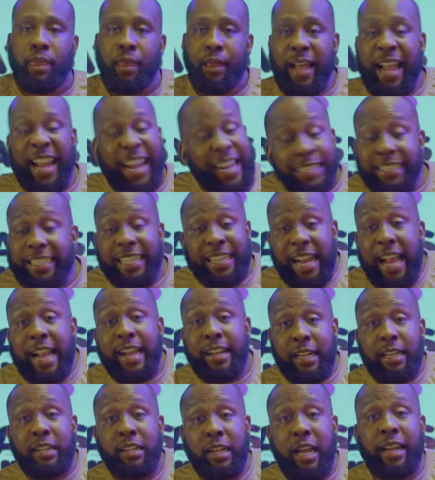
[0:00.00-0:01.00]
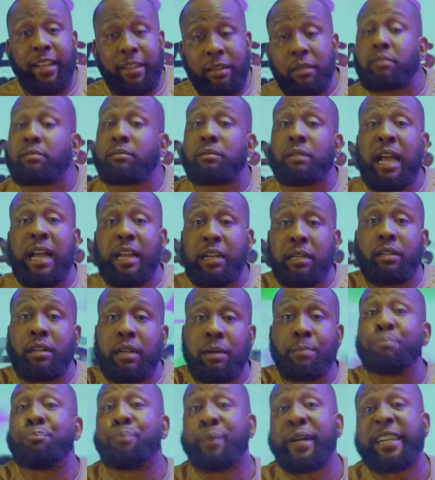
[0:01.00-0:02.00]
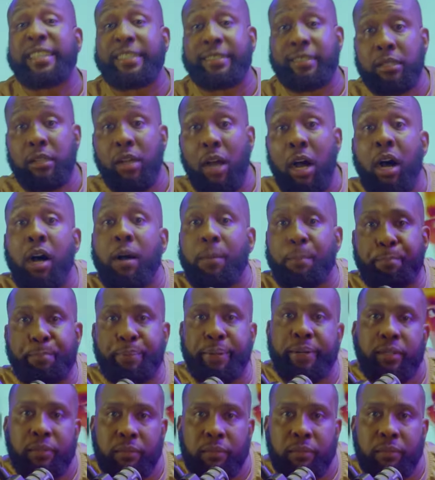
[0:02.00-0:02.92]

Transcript: And I said, like, like bricked up.